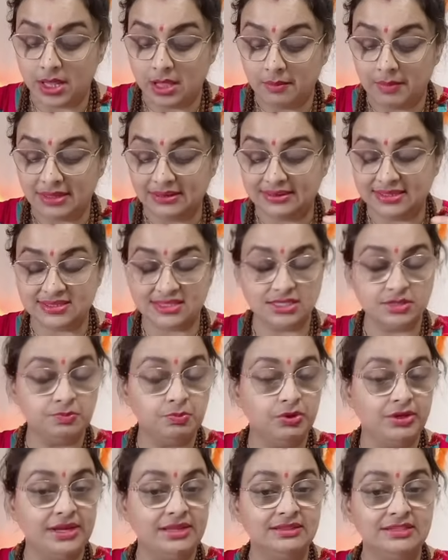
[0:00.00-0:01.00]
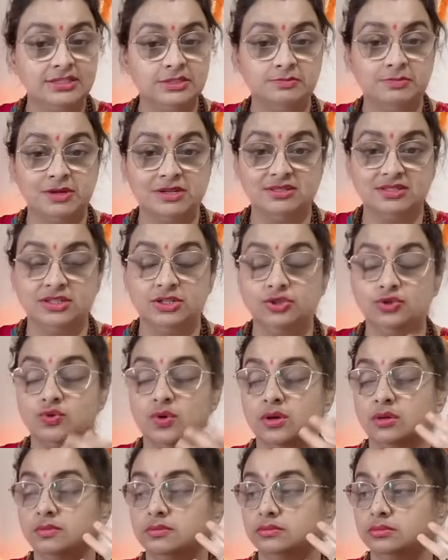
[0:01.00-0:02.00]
But this is putting this person into a